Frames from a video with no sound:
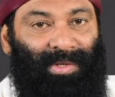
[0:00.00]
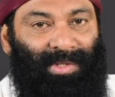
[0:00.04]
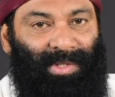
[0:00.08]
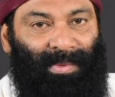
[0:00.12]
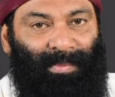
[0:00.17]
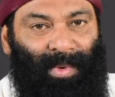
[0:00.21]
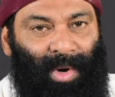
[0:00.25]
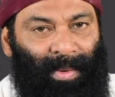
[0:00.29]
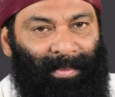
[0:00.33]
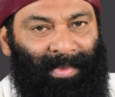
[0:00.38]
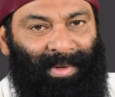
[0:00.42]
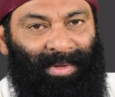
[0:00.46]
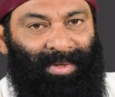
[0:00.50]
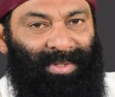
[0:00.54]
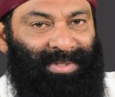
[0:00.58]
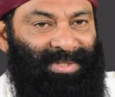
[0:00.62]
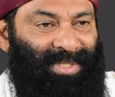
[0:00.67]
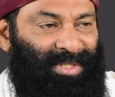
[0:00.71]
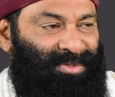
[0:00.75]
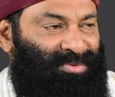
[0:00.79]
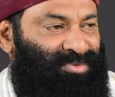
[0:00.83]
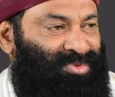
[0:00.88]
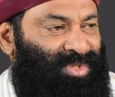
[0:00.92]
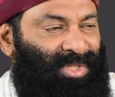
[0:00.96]
The moment you
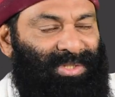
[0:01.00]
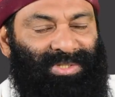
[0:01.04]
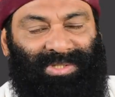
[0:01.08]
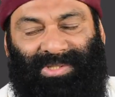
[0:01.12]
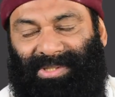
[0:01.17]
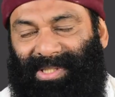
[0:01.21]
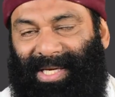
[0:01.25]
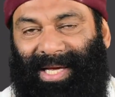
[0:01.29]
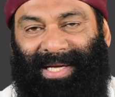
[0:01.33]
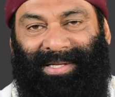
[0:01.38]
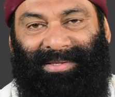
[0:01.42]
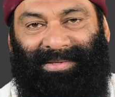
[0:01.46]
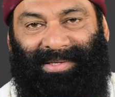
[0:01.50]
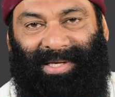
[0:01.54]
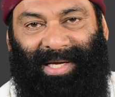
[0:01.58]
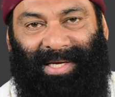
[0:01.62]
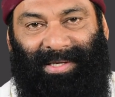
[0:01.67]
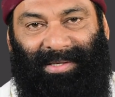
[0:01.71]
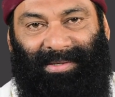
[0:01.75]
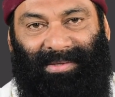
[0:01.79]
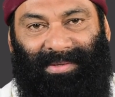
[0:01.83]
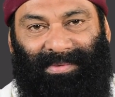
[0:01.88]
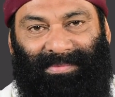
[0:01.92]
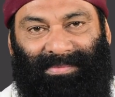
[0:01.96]
say this and
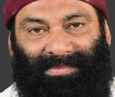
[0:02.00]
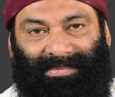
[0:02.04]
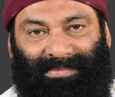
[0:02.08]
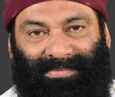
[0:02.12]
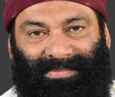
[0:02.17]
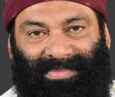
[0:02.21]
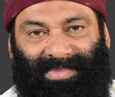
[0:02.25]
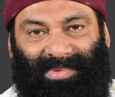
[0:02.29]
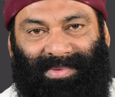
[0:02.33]
that,